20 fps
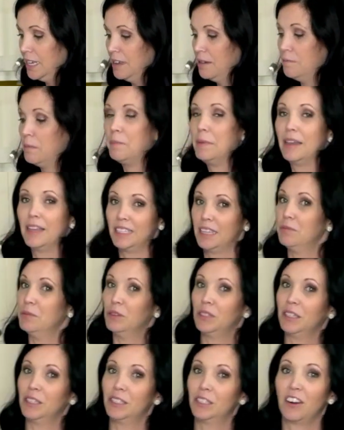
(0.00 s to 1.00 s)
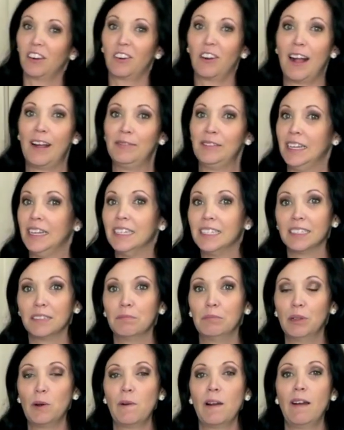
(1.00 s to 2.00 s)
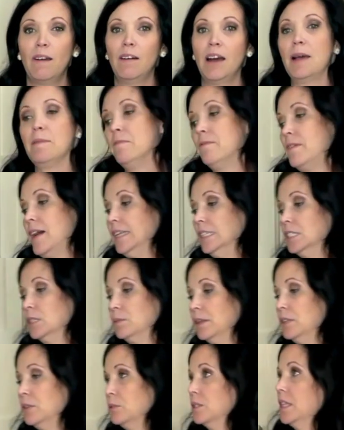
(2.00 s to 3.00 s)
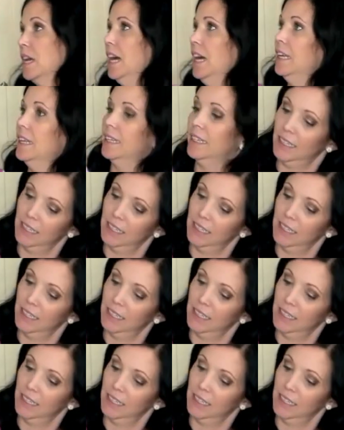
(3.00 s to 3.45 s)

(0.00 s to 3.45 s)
But because I'm using Starcraft and it doesn't blow out, I'm fine to reuse that.